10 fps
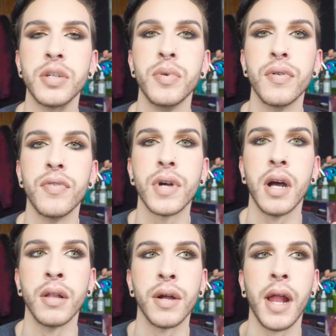a beautiful
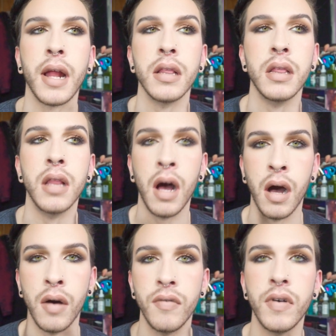color, and I
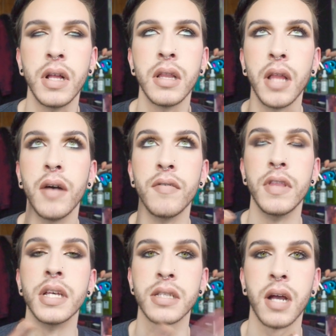love
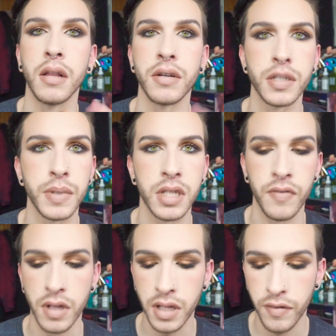this color
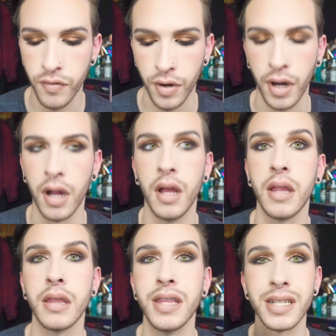specifically for
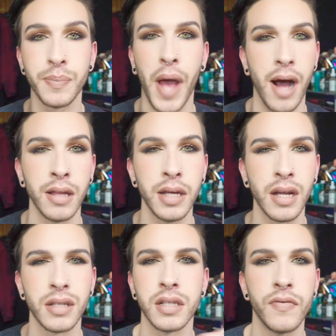this palette
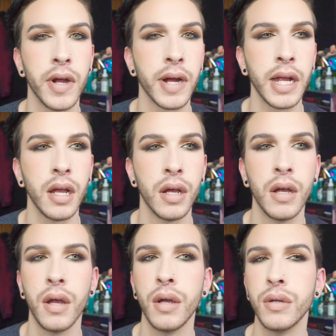because it's very
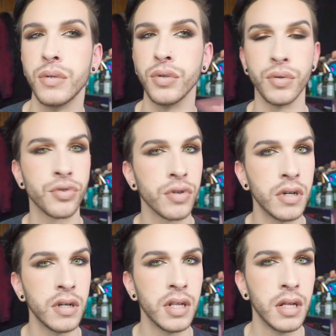
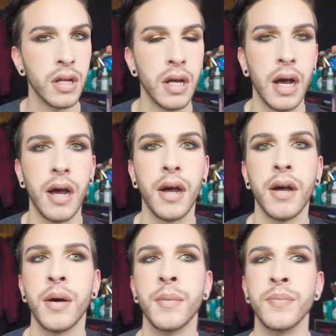neutral.
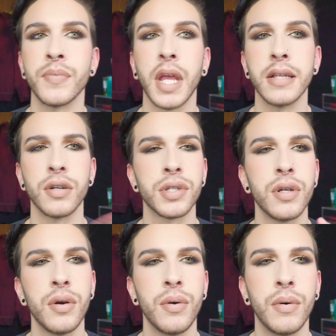It's
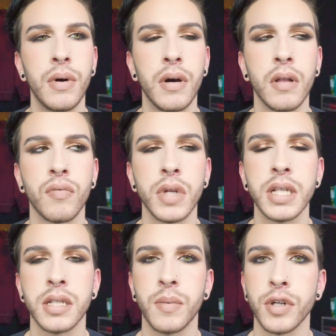also really
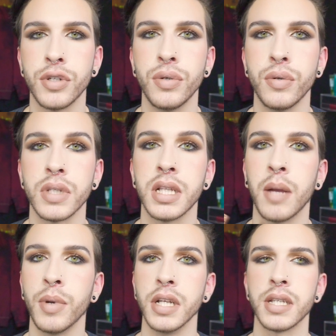similar to
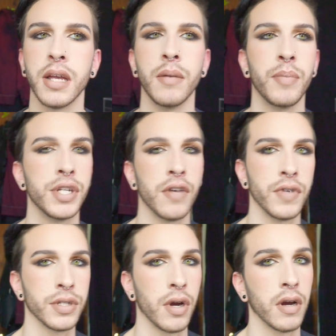Celebrity Skin by Jeffree
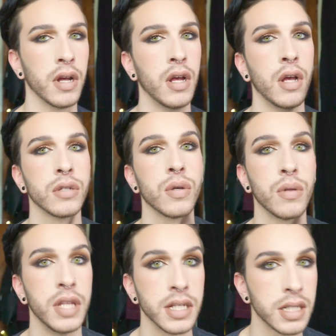Star. So
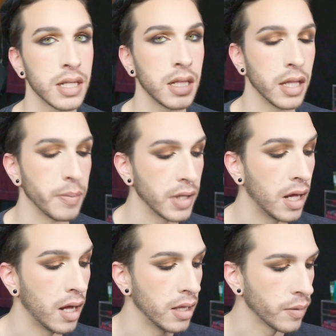this
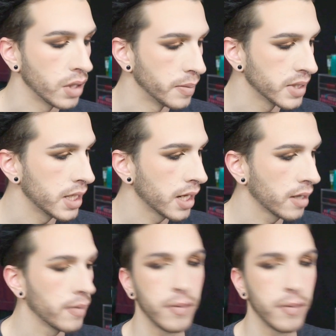liquid lipstick,